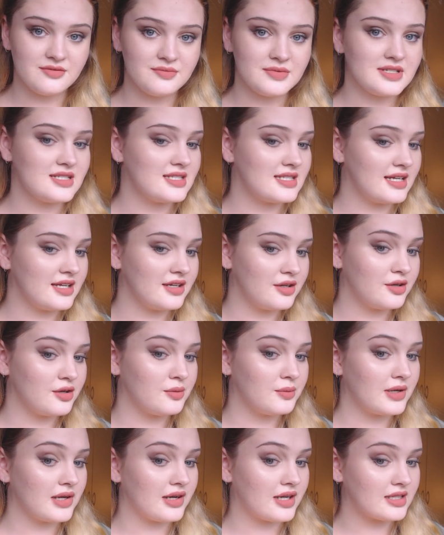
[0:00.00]
I've been seeing
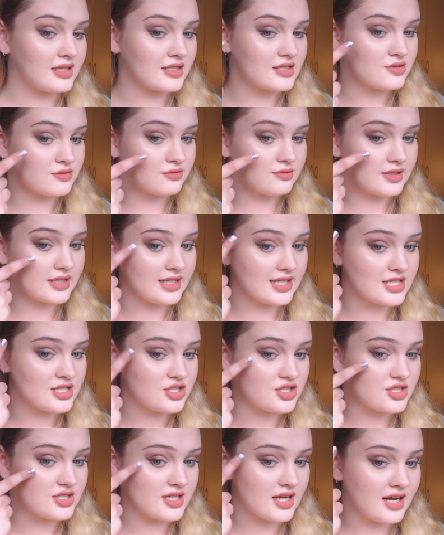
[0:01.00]
her wearing this
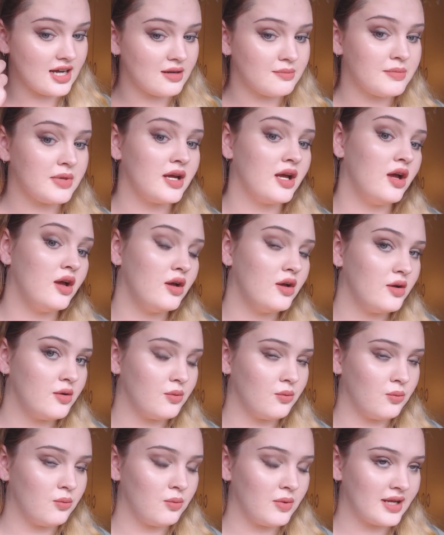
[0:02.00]
really sharp,
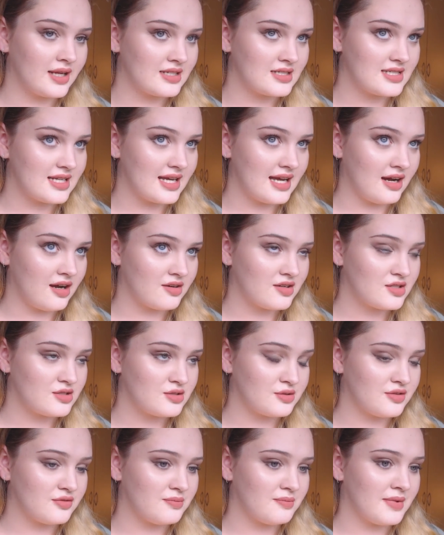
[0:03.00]
winged out
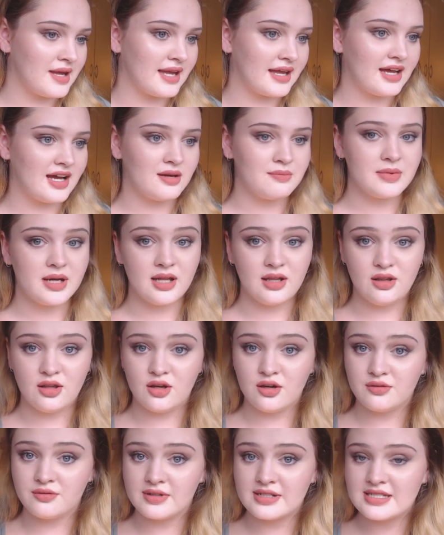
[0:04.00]
sort of makeup a
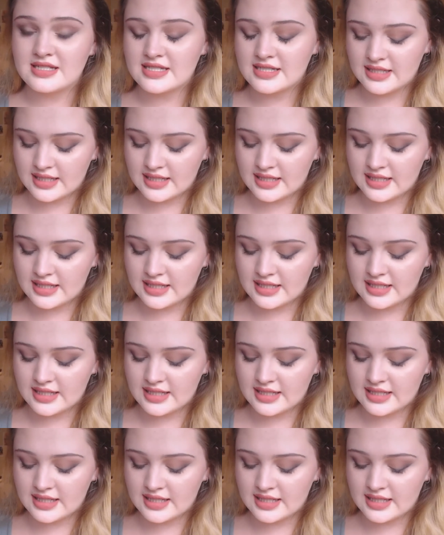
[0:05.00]
lot